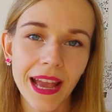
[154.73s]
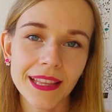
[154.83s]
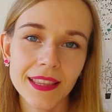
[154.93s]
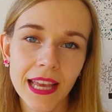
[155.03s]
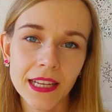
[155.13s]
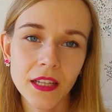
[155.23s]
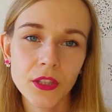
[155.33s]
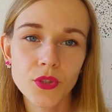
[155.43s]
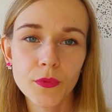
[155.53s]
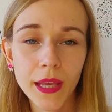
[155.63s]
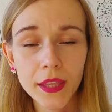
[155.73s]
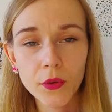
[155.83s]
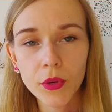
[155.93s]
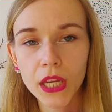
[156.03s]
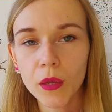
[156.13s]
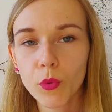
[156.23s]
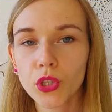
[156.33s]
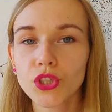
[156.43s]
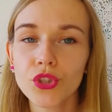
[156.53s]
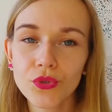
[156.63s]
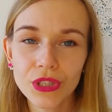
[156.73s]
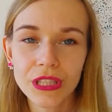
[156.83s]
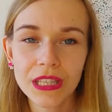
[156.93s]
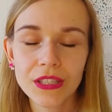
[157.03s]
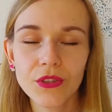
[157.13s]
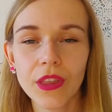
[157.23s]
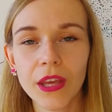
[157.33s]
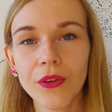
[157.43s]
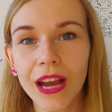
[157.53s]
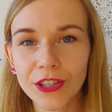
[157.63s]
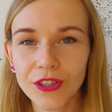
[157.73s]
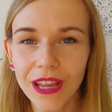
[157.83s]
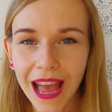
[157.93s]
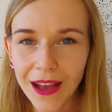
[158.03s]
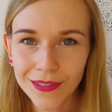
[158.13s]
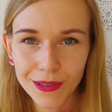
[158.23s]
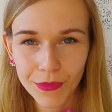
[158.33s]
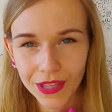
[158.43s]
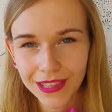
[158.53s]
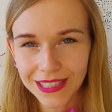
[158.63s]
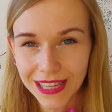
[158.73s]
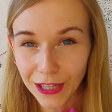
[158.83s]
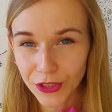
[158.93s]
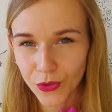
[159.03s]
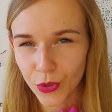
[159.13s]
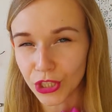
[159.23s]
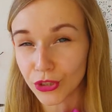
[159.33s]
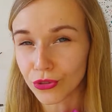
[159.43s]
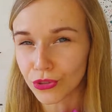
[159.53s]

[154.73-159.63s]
And then to make the reading more juicy so that you actually have something that tells you what to